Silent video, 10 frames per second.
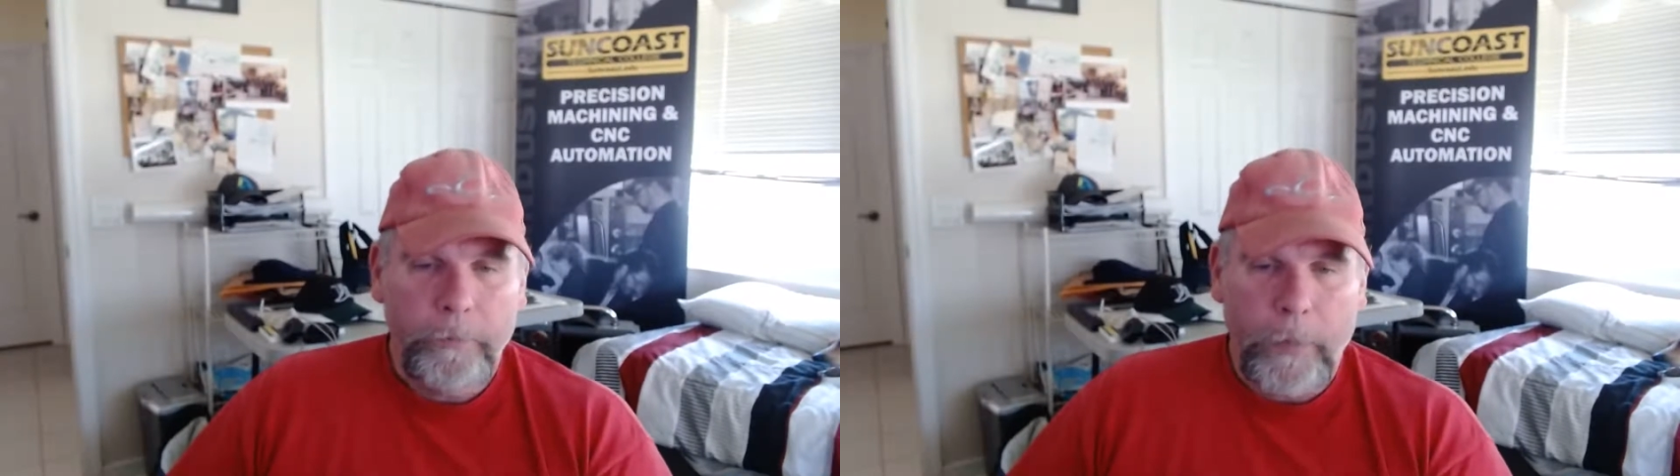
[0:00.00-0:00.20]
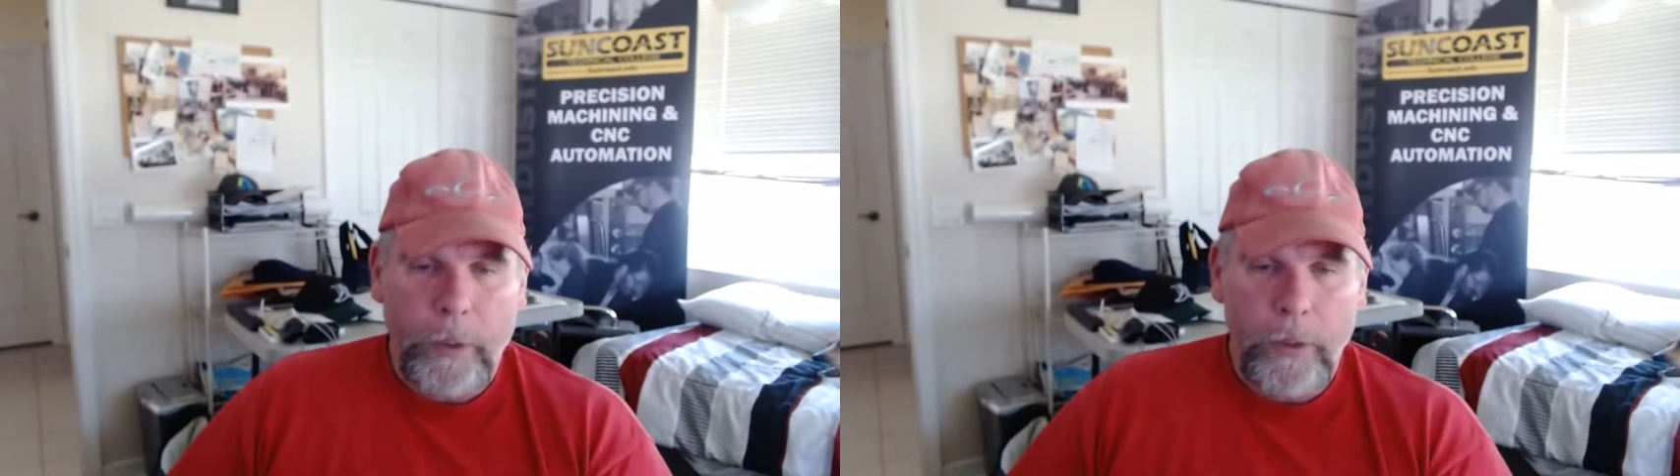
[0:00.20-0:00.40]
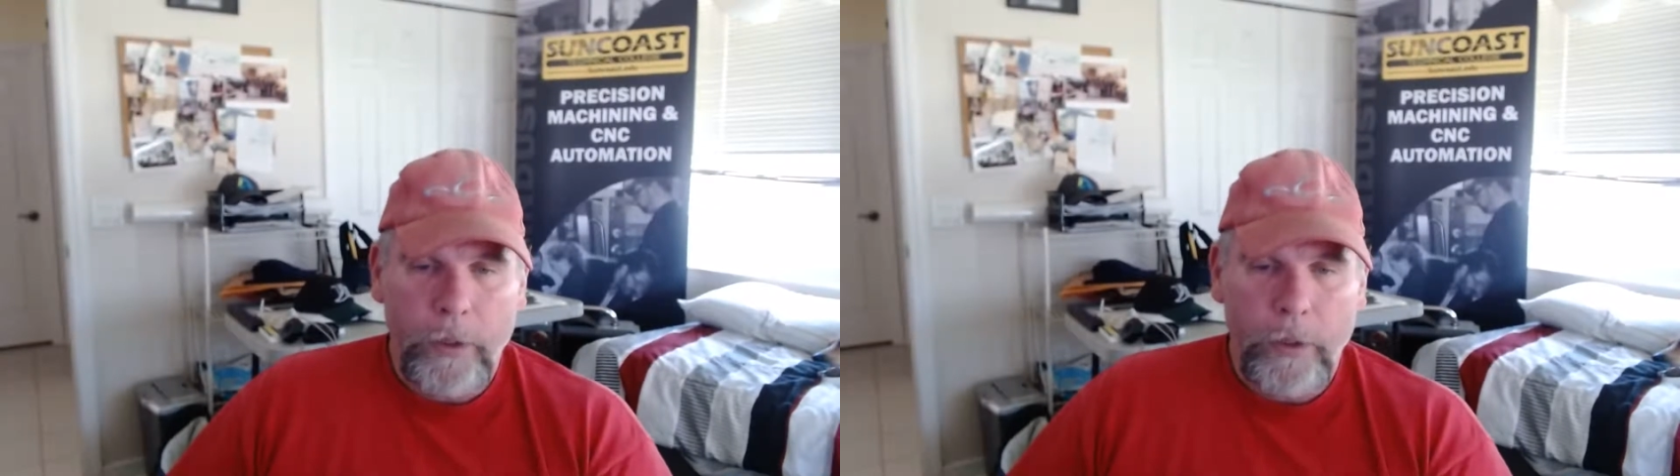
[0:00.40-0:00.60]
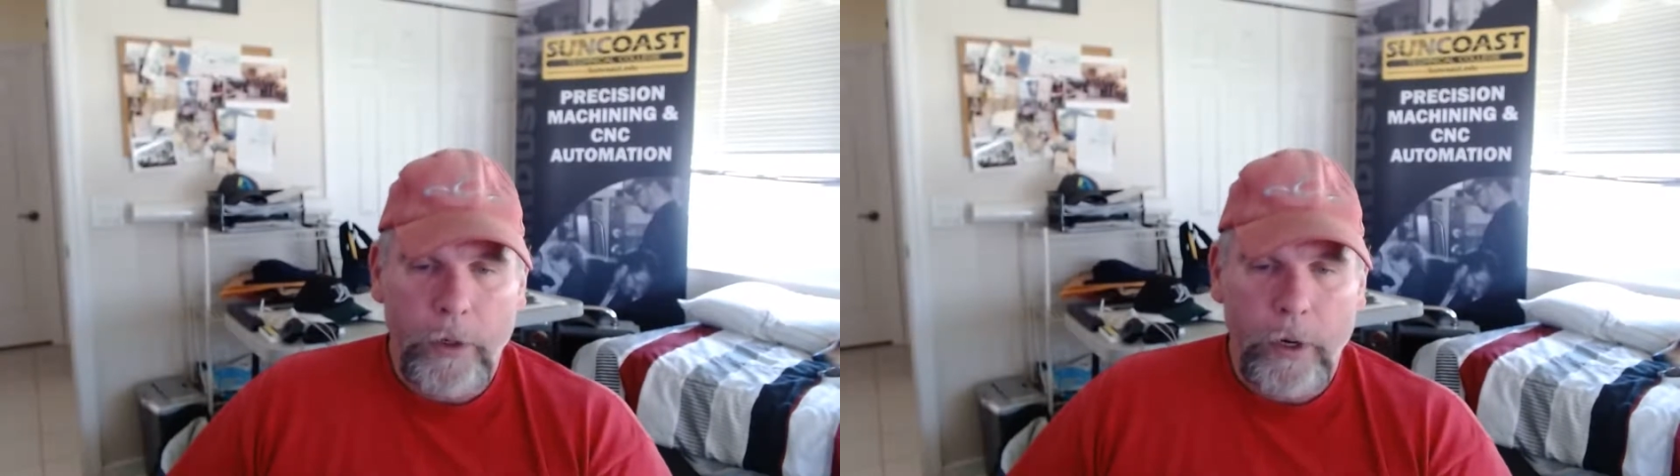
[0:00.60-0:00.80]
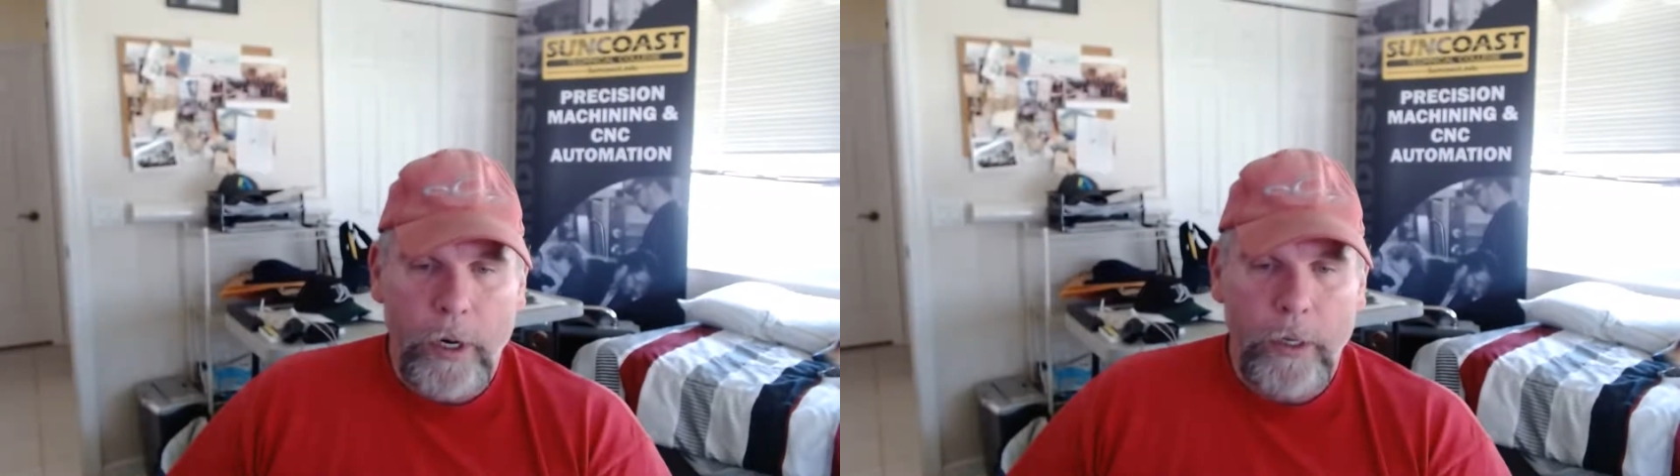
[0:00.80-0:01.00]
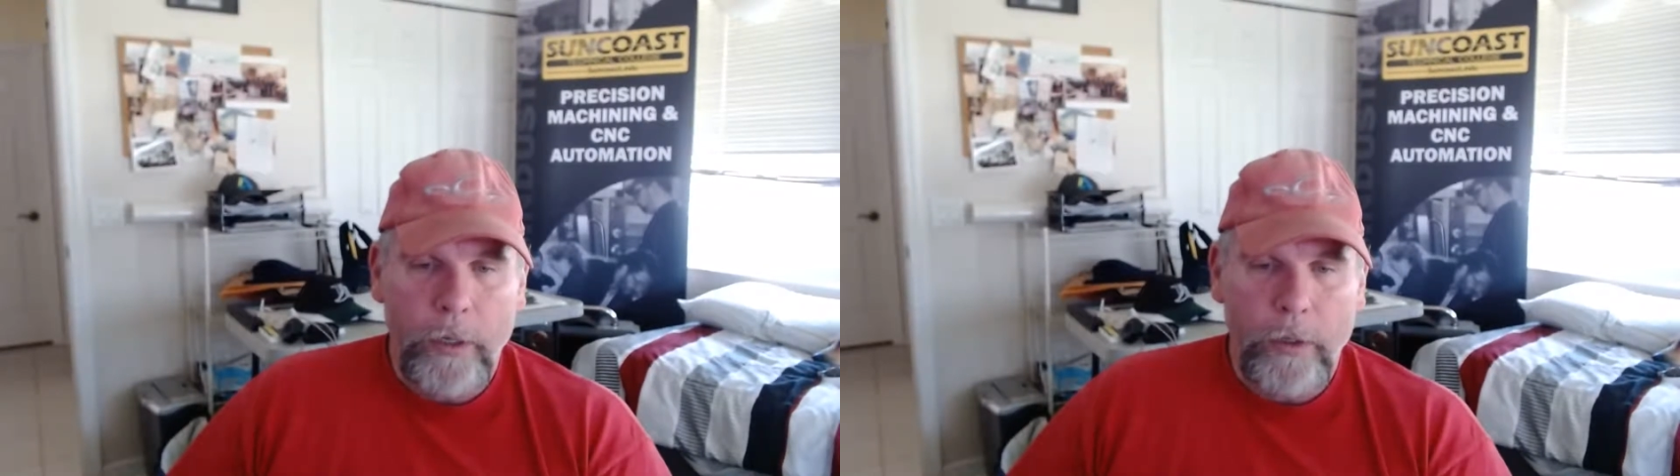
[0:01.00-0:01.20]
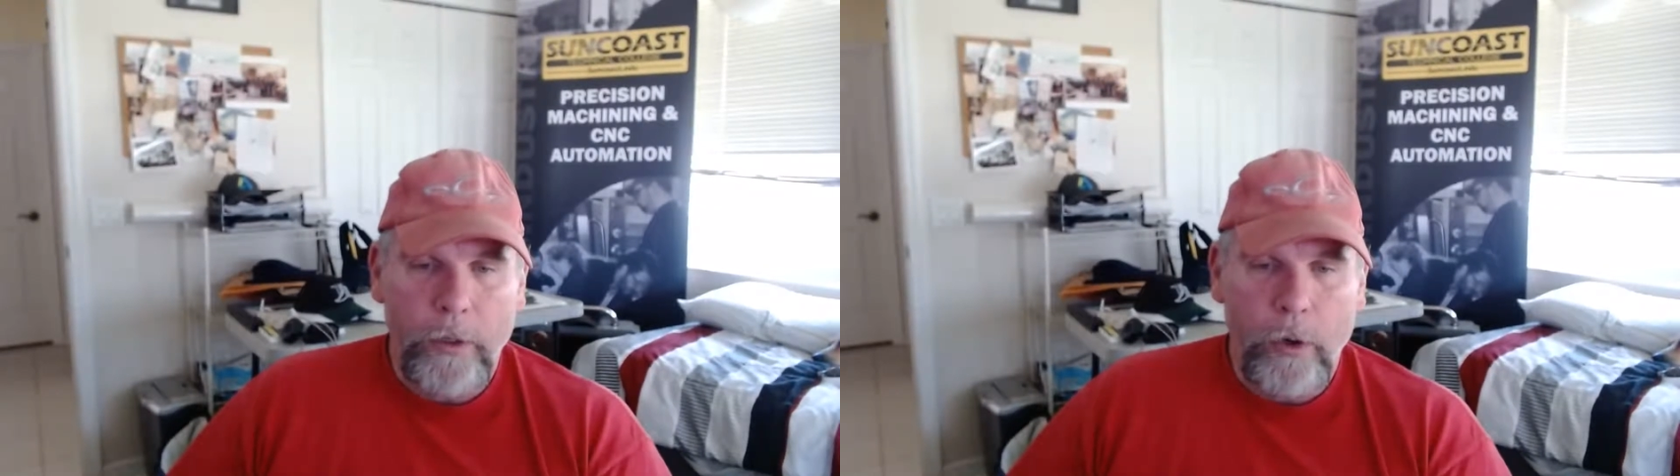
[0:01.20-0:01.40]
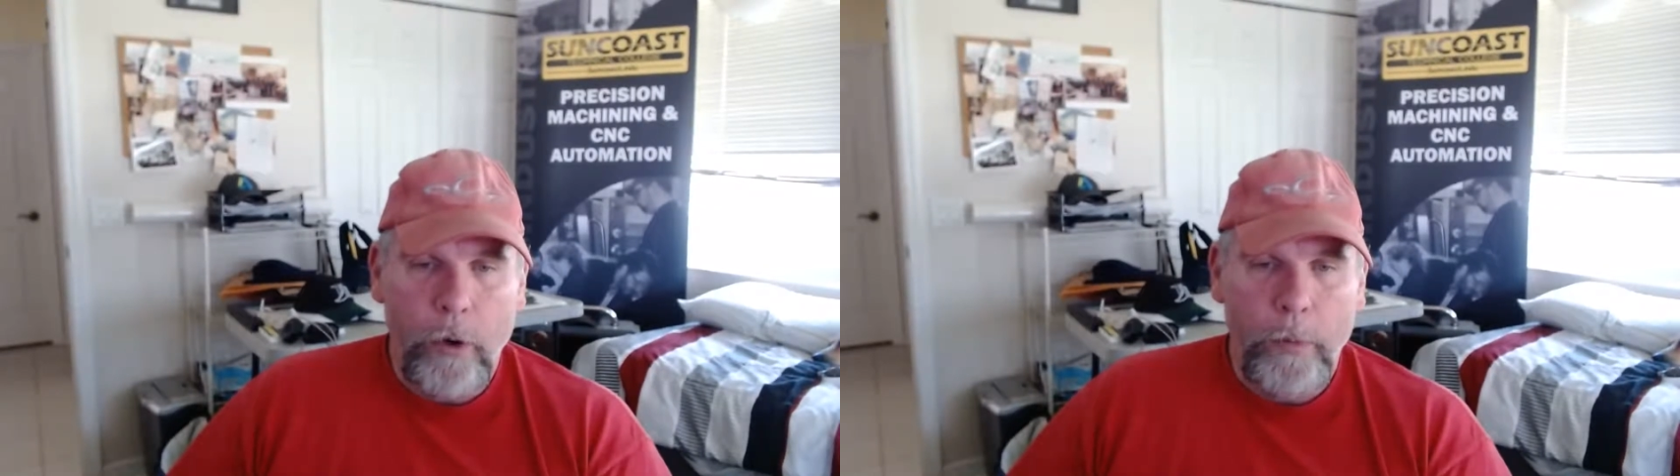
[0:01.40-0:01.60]
I'm going to turn on this
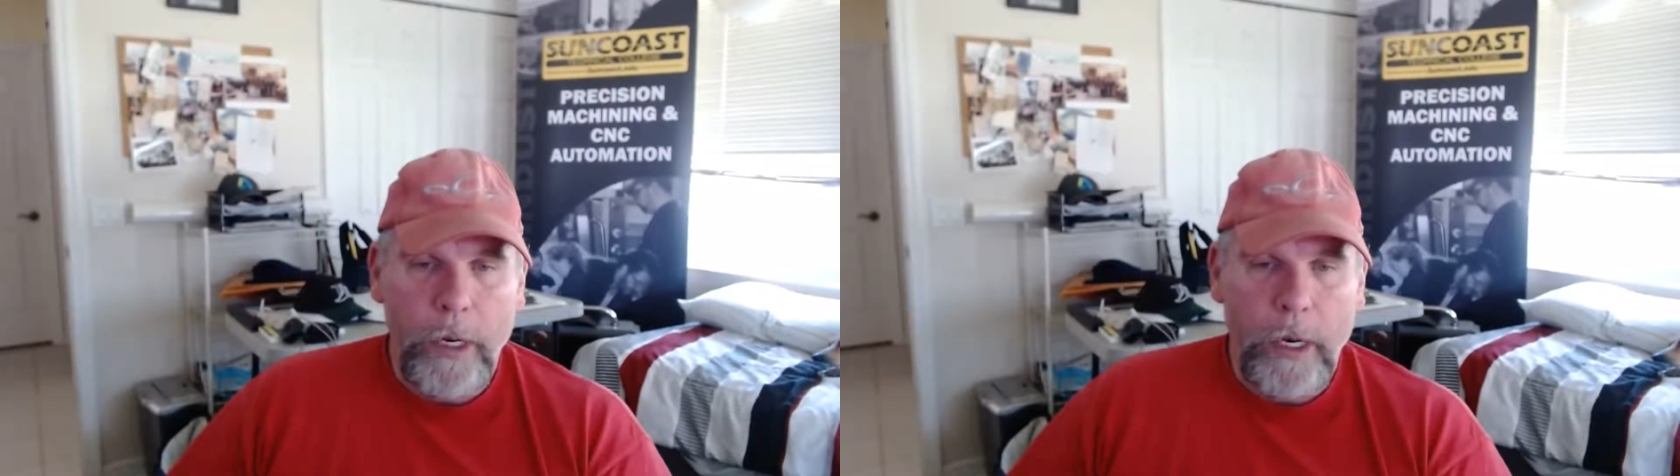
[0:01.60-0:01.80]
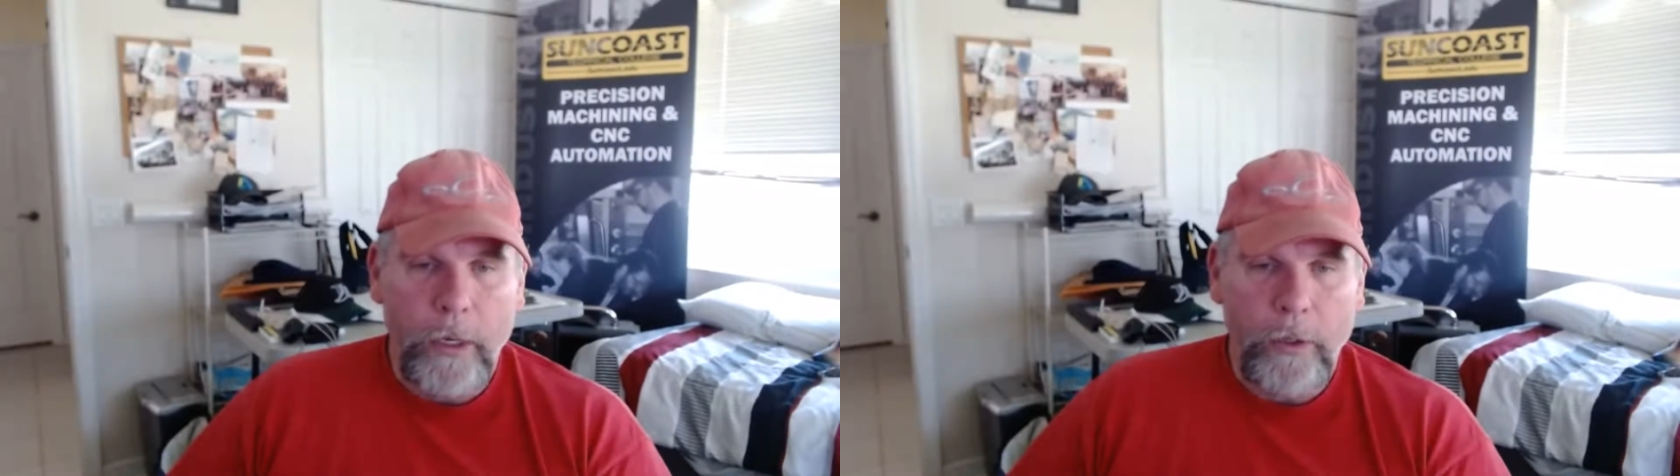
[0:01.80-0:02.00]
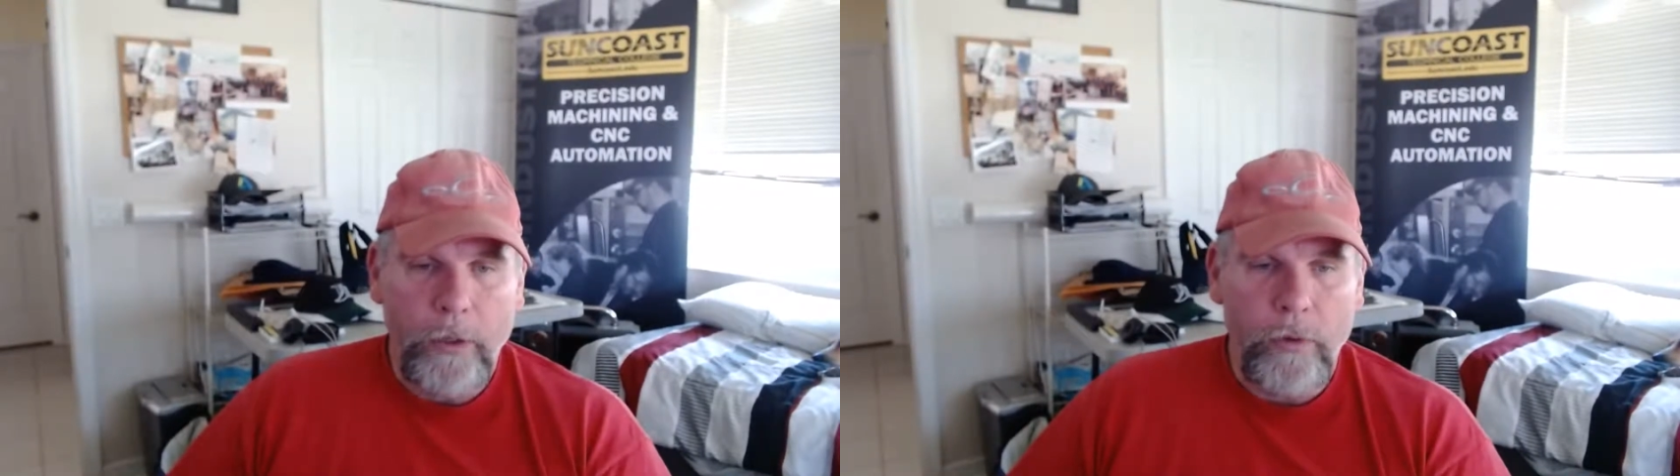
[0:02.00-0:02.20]
OBS